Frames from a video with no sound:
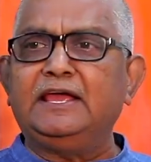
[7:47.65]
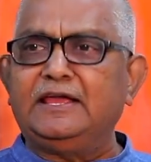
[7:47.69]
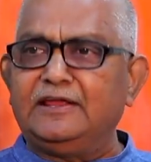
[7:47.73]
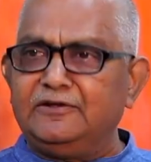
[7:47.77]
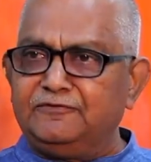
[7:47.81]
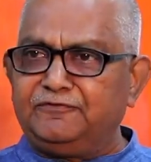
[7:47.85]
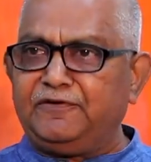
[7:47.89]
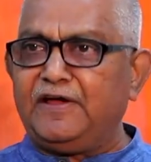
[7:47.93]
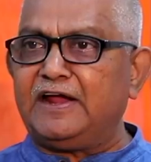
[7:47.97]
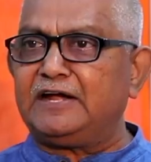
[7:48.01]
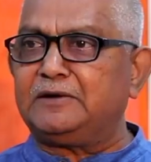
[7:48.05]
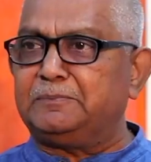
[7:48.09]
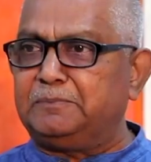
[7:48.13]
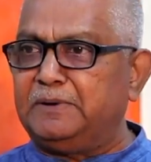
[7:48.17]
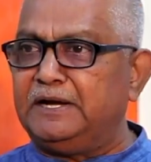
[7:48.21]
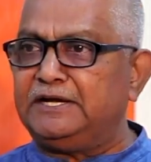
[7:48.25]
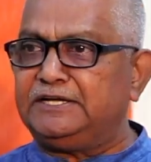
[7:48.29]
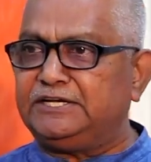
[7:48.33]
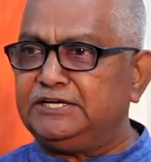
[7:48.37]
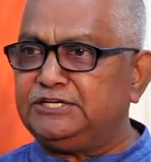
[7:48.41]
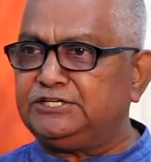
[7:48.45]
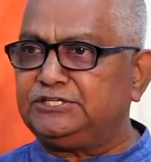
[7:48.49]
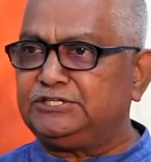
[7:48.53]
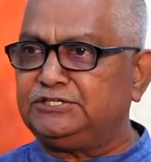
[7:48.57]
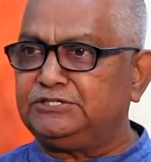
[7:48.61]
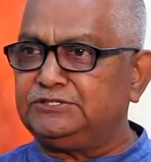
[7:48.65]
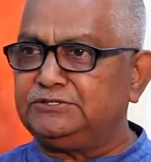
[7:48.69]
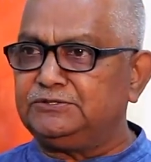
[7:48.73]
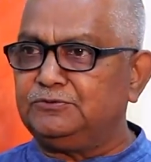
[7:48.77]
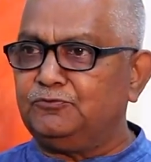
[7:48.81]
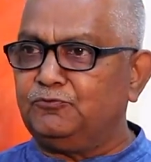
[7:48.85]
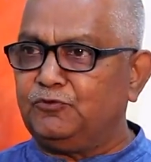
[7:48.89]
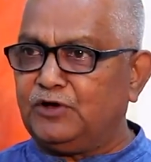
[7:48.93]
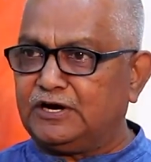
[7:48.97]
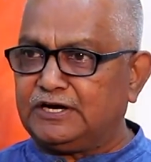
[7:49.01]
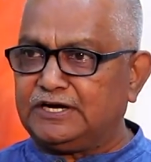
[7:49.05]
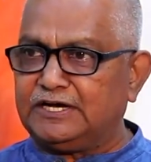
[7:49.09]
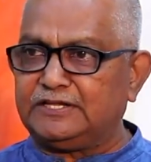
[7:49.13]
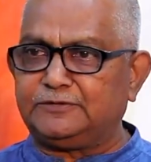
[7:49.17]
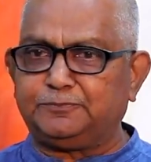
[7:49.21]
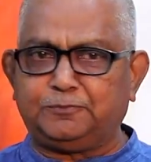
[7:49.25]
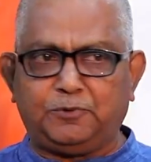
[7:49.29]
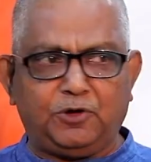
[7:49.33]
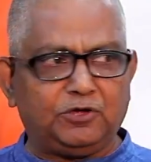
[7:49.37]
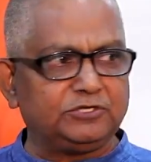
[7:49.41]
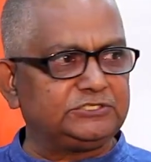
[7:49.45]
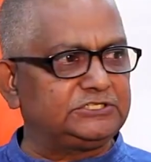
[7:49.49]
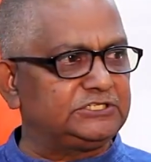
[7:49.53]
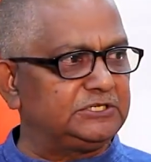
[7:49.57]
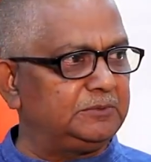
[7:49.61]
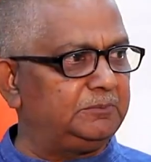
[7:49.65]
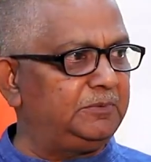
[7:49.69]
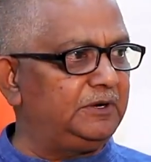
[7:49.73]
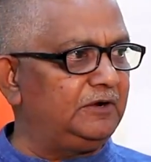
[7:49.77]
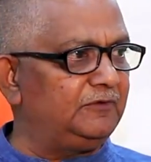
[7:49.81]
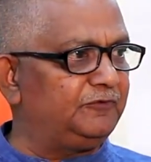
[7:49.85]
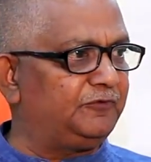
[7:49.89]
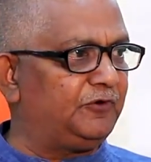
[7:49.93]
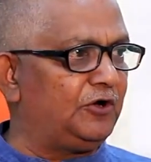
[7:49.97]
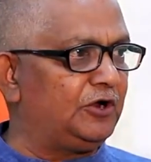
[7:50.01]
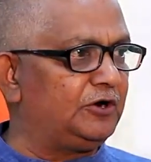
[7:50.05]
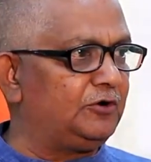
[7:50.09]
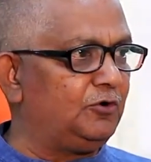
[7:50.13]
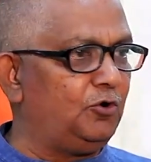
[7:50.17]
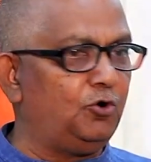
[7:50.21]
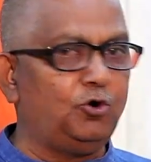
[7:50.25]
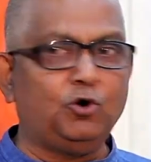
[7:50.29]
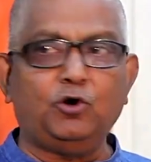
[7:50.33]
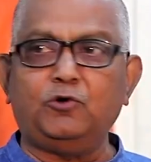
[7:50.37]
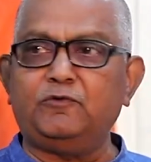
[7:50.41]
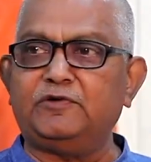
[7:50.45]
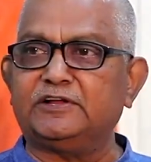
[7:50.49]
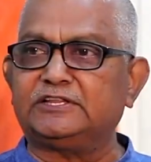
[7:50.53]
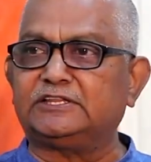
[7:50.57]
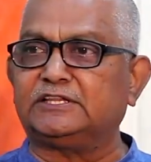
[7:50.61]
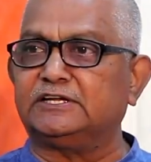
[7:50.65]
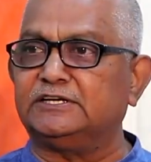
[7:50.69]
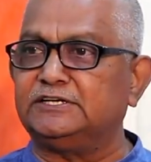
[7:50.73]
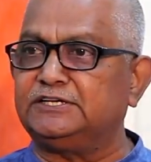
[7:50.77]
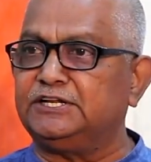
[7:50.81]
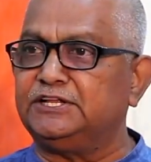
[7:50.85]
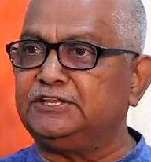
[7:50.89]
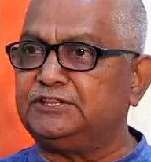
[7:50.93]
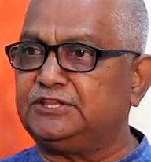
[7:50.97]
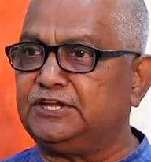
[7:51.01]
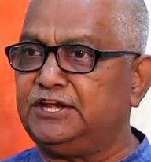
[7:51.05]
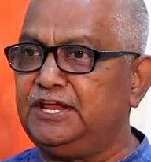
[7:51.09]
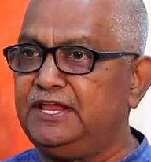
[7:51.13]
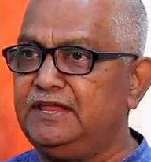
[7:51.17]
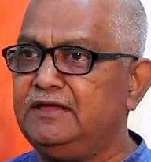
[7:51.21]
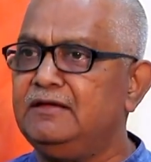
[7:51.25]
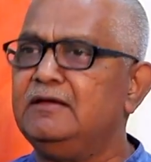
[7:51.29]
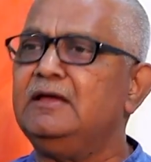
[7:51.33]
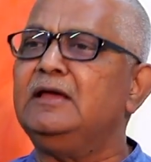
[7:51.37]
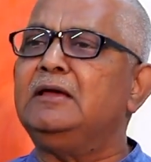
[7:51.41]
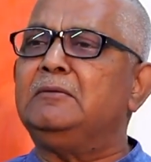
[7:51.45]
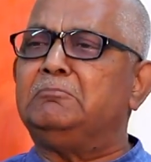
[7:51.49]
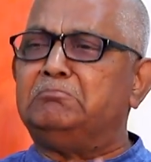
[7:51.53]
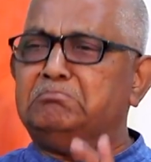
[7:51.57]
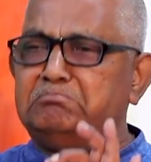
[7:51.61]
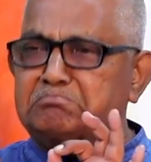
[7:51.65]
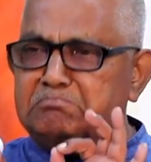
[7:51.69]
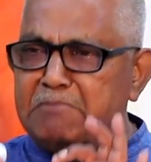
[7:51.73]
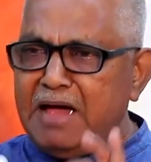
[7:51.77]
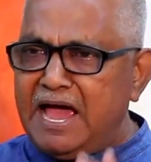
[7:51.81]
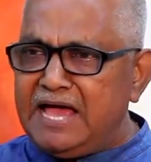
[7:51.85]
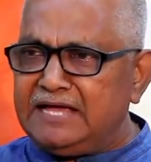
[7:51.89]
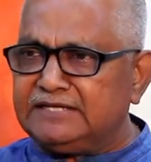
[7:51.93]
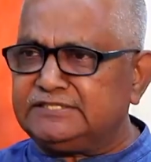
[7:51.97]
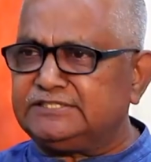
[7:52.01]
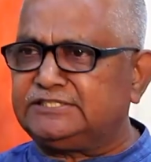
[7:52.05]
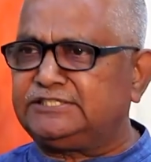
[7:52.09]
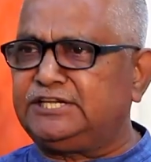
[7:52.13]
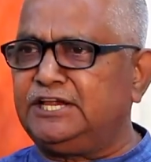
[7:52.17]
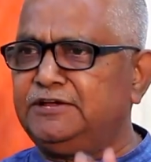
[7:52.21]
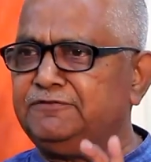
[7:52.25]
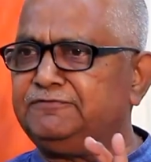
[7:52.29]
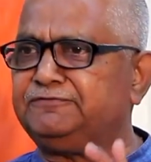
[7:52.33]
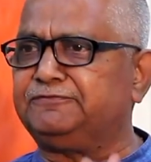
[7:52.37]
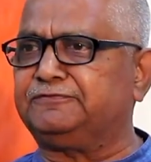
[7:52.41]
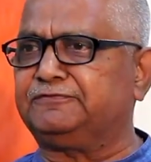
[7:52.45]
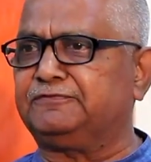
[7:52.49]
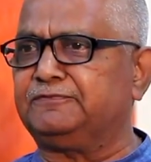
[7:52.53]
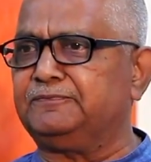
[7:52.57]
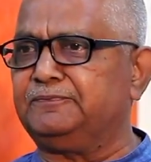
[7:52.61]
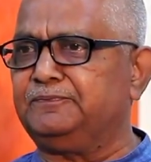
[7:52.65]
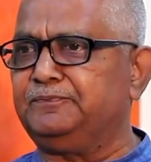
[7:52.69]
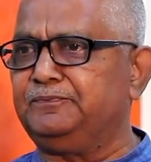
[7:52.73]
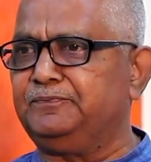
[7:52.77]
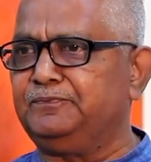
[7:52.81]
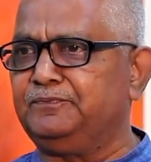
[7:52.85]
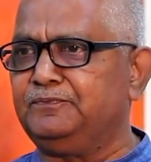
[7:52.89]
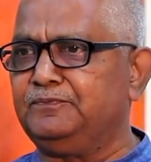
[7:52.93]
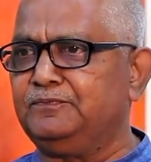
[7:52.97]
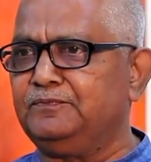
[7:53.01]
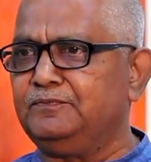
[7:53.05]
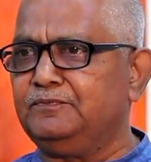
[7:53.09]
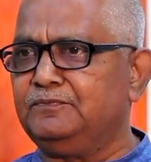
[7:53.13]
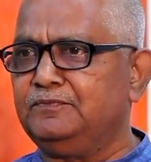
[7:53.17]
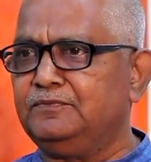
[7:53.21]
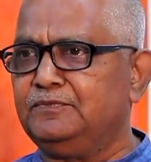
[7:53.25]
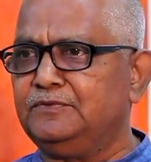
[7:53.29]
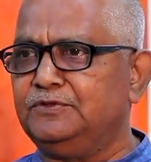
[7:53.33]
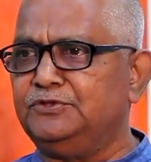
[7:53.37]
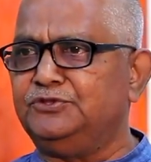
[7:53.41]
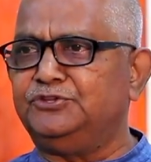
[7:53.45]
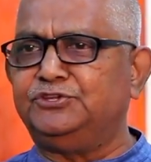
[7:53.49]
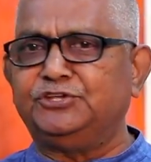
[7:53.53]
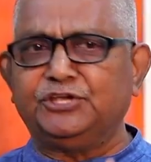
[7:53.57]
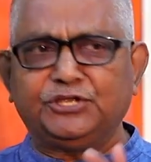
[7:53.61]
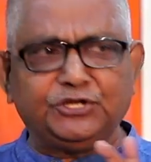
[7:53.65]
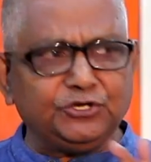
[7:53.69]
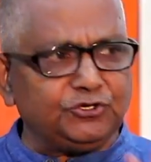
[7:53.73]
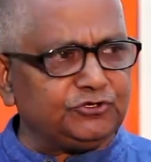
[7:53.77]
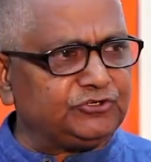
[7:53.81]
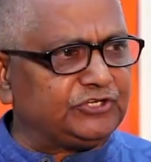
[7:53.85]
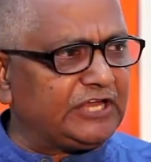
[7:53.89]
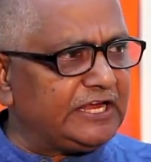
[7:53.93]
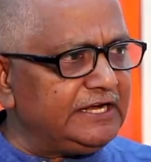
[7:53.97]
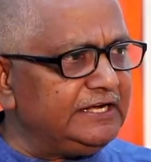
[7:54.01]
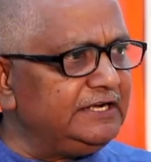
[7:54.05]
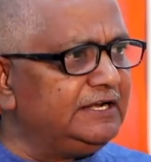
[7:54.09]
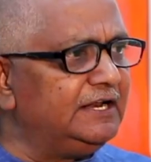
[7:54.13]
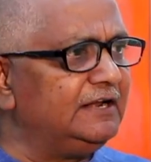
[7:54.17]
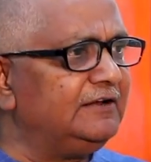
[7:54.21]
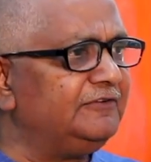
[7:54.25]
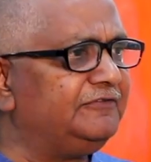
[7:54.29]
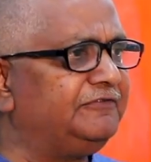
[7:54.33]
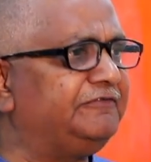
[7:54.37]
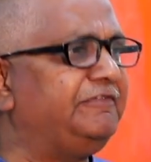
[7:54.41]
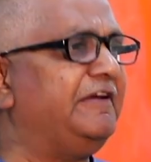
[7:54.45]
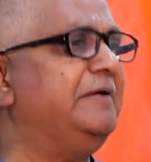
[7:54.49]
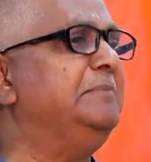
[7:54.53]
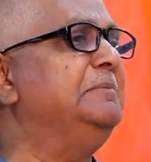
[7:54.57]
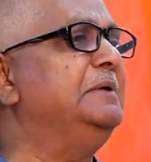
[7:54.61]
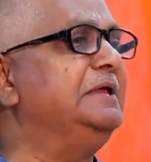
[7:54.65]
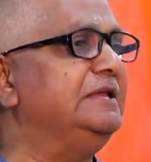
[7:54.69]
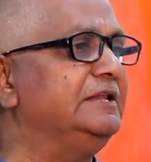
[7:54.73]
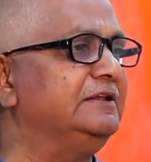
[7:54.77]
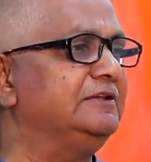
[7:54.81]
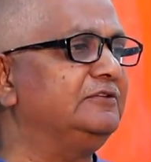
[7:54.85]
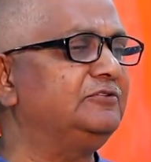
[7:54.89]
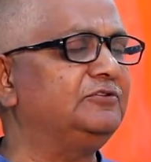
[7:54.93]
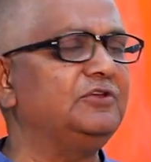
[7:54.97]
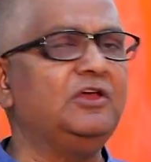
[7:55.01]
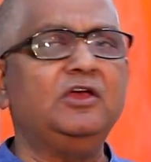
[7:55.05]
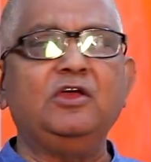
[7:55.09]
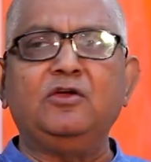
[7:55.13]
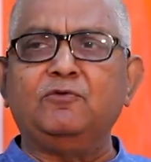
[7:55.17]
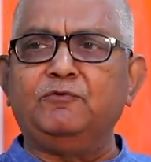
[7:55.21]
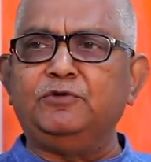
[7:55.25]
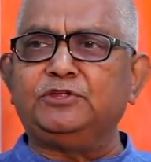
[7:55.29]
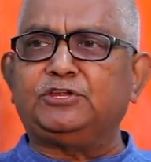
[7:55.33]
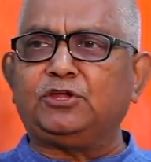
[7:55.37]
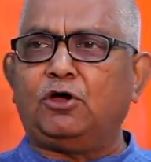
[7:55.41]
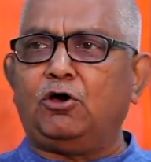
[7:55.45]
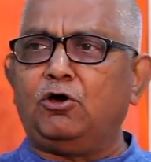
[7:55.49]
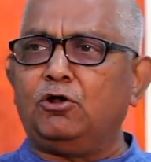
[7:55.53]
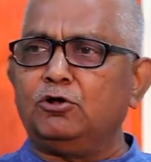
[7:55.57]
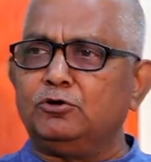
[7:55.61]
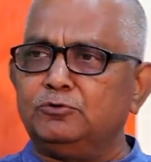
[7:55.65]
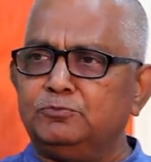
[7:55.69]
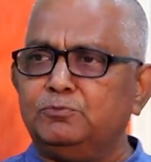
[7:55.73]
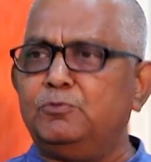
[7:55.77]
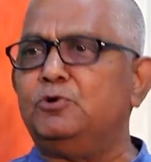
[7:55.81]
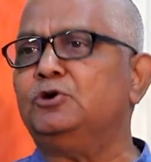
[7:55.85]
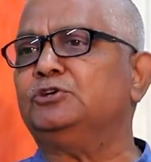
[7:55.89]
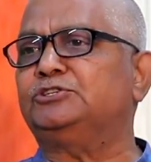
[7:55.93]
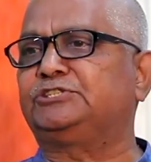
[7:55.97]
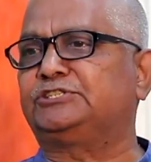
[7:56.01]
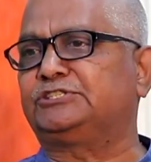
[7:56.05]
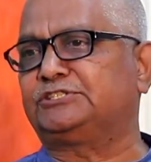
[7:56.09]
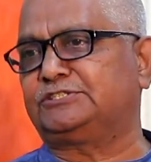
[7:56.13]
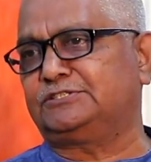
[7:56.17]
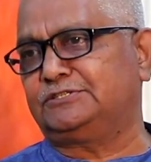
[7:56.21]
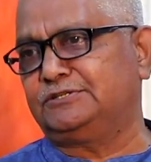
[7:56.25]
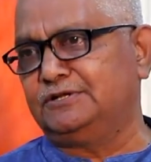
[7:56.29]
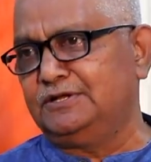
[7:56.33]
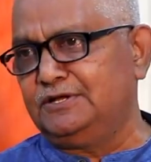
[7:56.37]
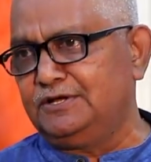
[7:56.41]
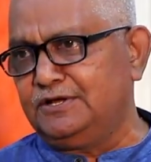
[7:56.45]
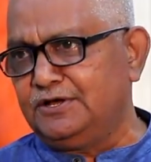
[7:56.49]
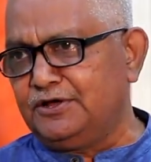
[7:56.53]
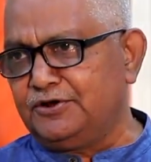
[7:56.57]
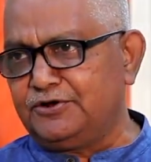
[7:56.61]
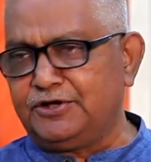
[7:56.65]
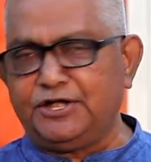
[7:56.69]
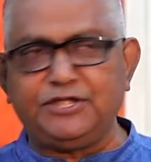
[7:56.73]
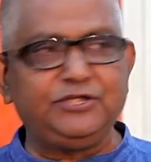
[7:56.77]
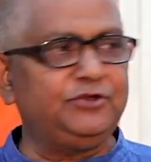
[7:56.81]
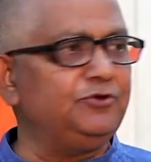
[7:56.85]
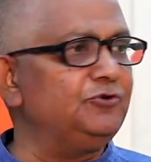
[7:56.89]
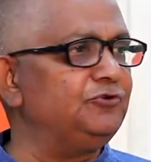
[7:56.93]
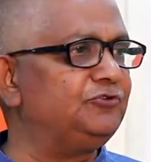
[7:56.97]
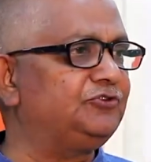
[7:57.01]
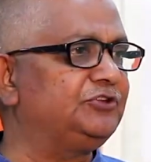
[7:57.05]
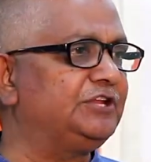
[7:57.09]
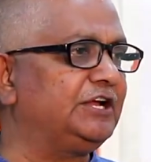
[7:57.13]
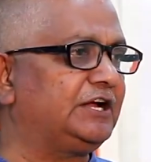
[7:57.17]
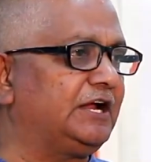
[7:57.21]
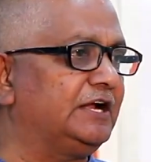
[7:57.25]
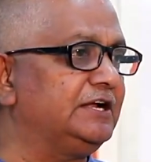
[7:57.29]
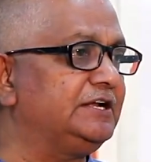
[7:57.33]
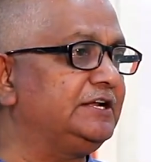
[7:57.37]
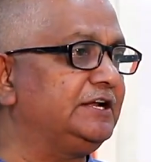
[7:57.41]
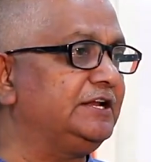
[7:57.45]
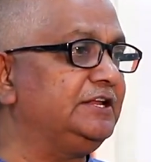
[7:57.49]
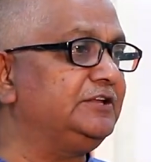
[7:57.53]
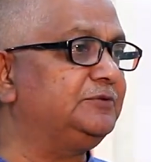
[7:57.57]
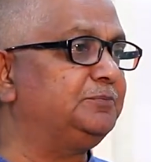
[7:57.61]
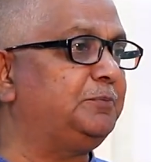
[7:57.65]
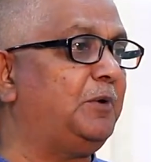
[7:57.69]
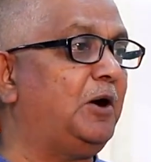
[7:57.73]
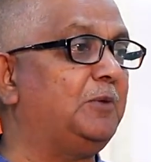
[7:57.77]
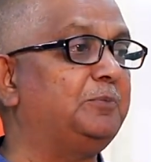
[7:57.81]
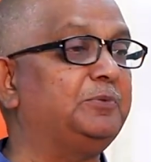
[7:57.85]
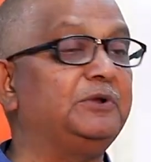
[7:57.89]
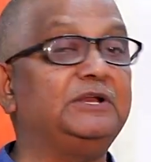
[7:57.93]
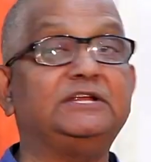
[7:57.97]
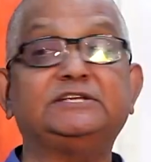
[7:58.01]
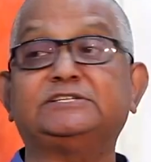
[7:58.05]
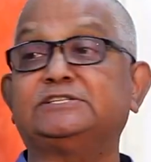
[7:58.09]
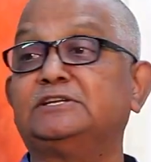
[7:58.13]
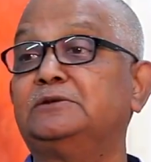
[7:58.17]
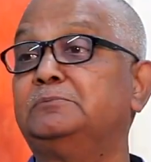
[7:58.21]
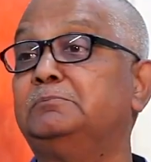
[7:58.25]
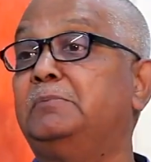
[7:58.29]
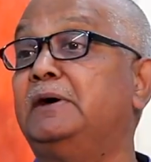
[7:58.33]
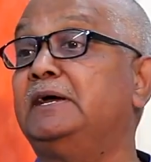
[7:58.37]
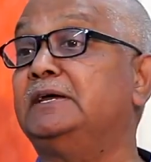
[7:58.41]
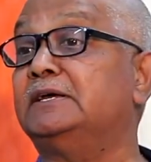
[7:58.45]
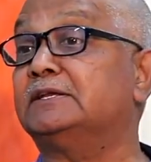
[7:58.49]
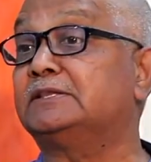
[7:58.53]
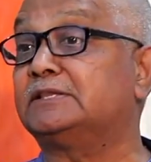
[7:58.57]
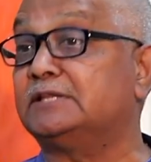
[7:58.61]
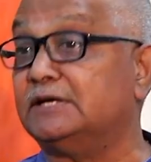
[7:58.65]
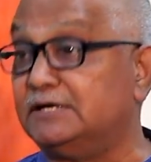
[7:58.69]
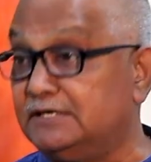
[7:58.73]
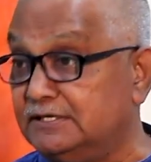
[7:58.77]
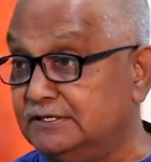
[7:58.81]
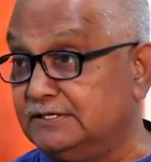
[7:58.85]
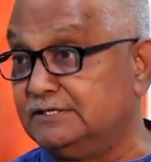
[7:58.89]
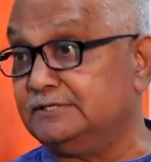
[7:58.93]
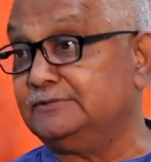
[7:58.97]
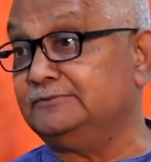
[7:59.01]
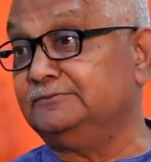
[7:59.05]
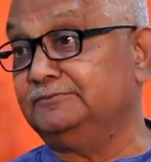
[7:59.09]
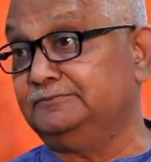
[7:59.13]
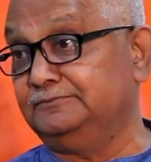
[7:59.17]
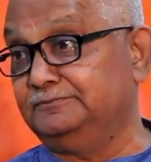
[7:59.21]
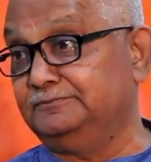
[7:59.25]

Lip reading: In fact, British were responsible for over 33 massive genocidal famines which almost reduced the country's population by a third.